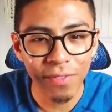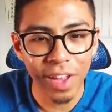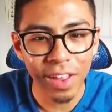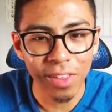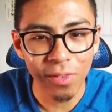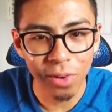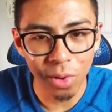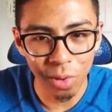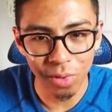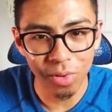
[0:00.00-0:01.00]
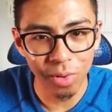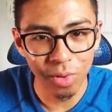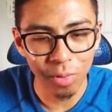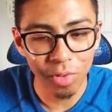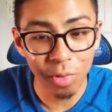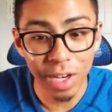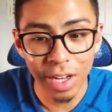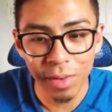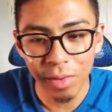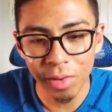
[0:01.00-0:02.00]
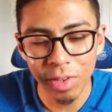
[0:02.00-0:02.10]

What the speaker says: Nice, for cold sores. 129.